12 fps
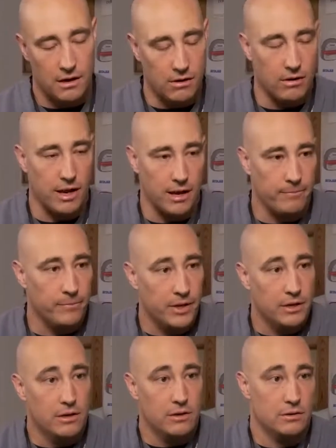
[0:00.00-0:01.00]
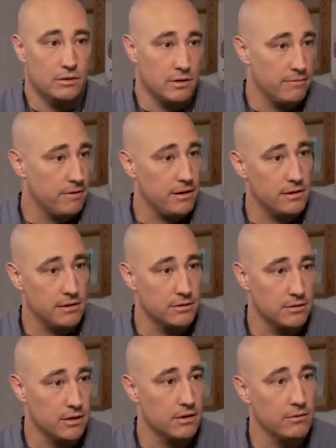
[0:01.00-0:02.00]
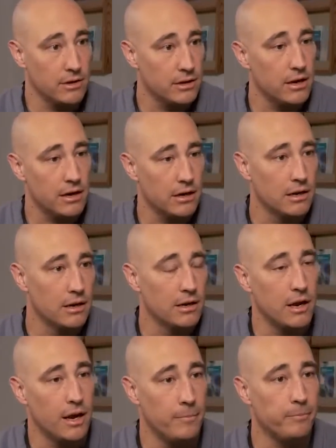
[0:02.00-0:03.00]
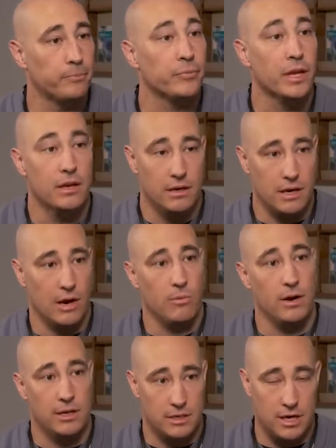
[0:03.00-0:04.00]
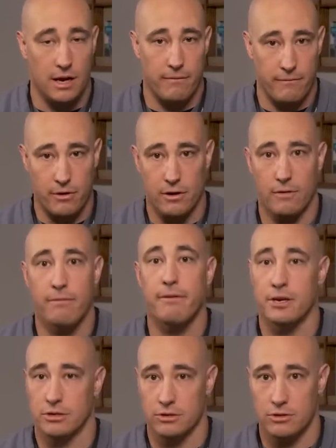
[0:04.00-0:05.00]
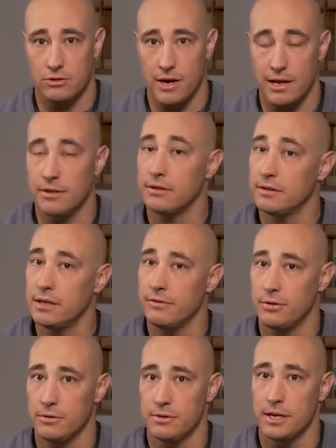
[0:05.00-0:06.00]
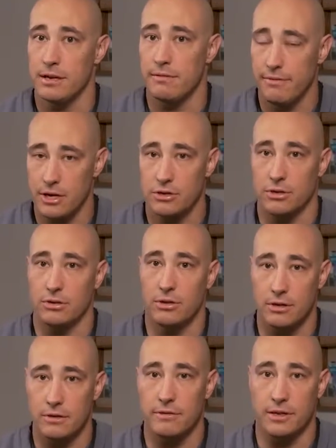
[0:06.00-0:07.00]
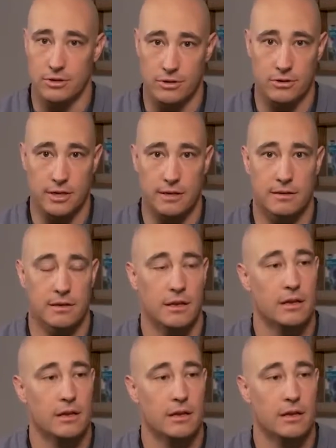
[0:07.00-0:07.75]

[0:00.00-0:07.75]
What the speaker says: Okay, so far everything's looking really good. Now I want to check for facial strength to see if there was any facial nerve injuries.